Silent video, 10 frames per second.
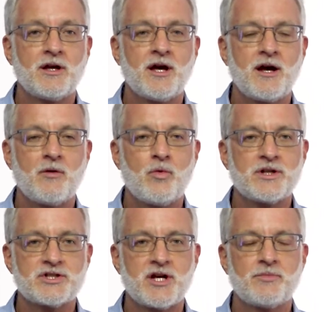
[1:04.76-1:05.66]

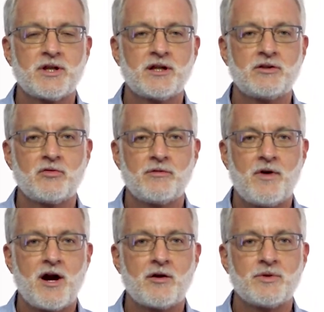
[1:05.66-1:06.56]
when something in your
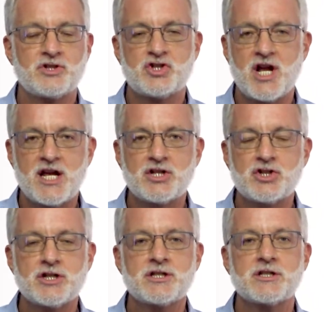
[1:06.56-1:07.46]
environment
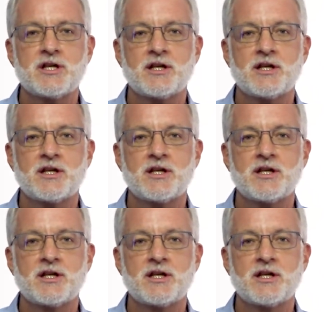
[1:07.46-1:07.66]
changes,